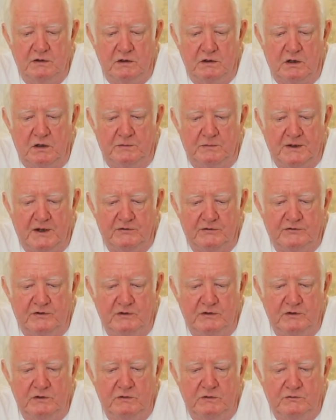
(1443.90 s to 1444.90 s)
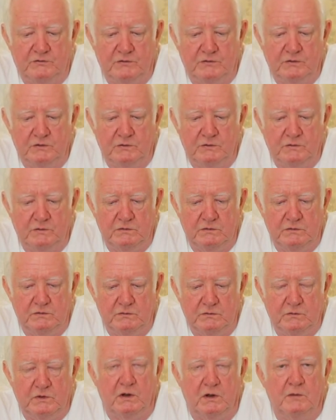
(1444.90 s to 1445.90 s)
I'll be asking you to,
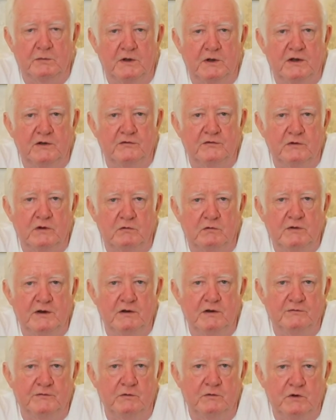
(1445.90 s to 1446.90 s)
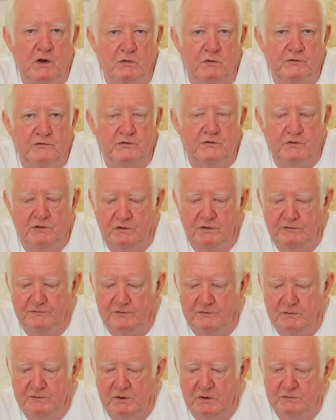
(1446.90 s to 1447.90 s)
well, I'll read a few notes to you in a
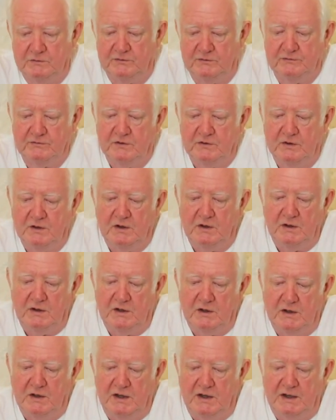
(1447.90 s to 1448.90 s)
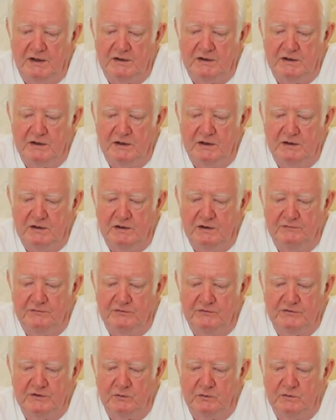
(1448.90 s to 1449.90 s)
few moments. And if you
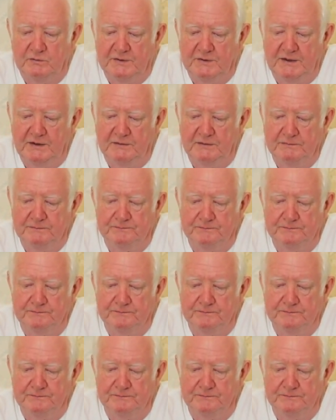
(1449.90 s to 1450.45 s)
stick with me,